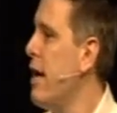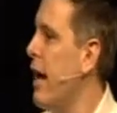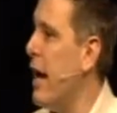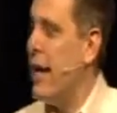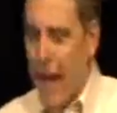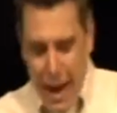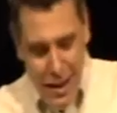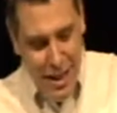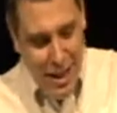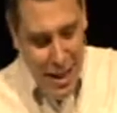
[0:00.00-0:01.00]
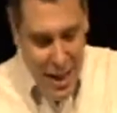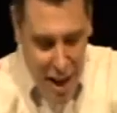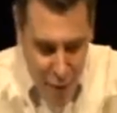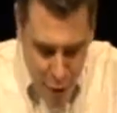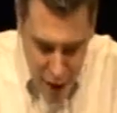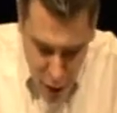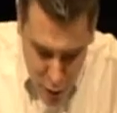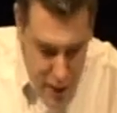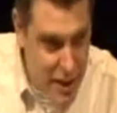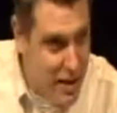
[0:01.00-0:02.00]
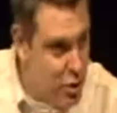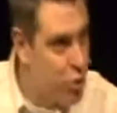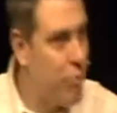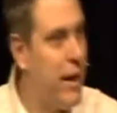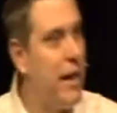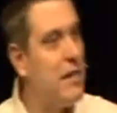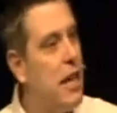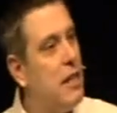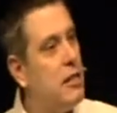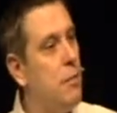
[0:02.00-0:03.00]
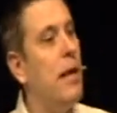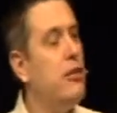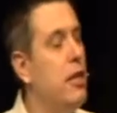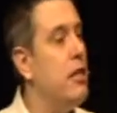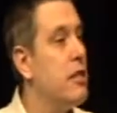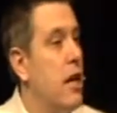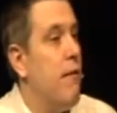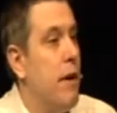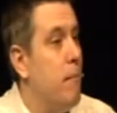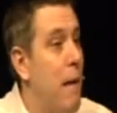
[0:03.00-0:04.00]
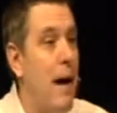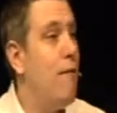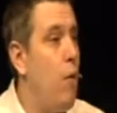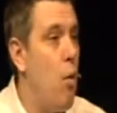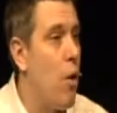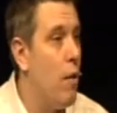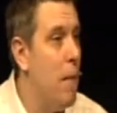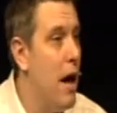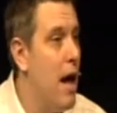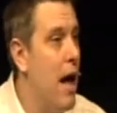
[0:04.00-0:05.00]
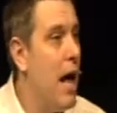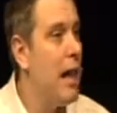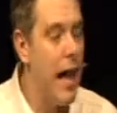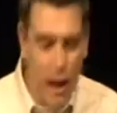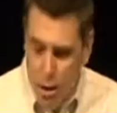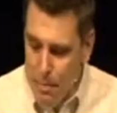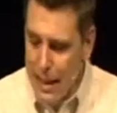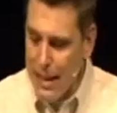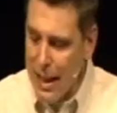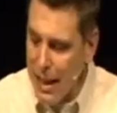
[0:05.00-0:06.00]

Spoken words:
And discovering those strengths, and especially discovering my form, allows me to